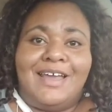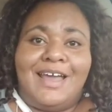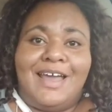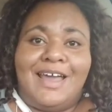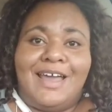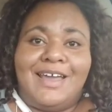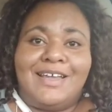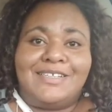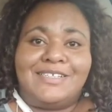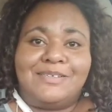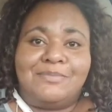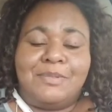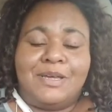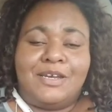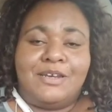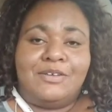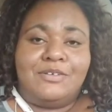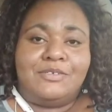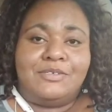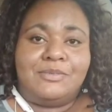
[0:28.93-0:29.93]
Hi to my
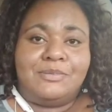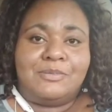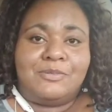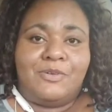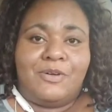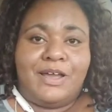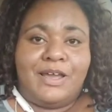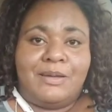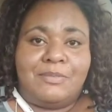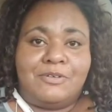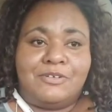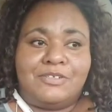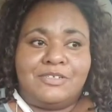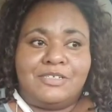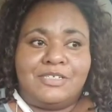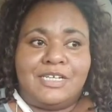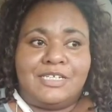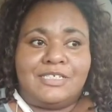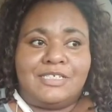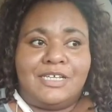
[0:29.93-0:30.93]
new subscribers,
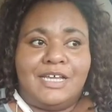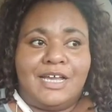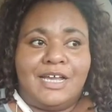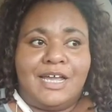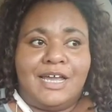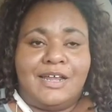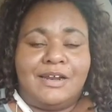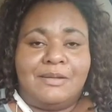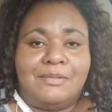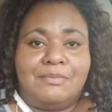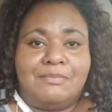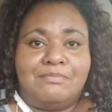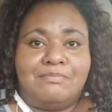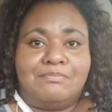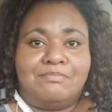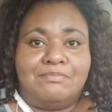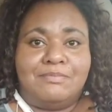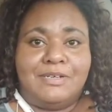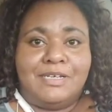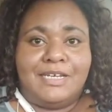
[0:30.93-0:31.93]
because I see I got a
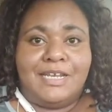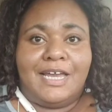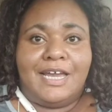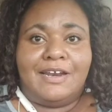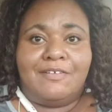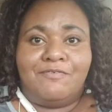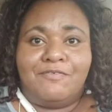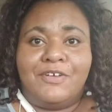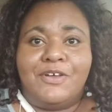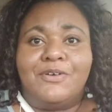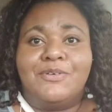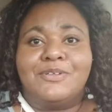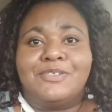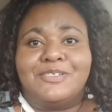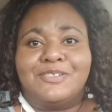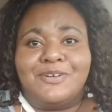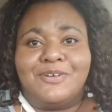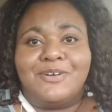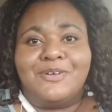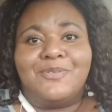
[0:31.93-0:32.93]
lot of folks
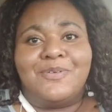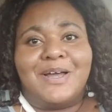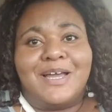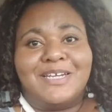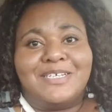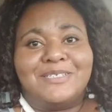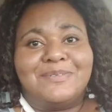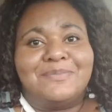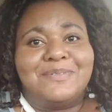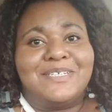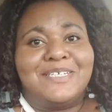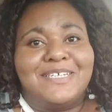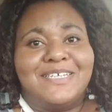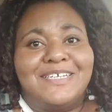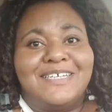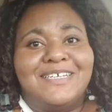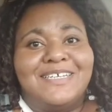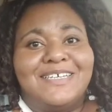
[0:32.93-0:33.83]
started watching me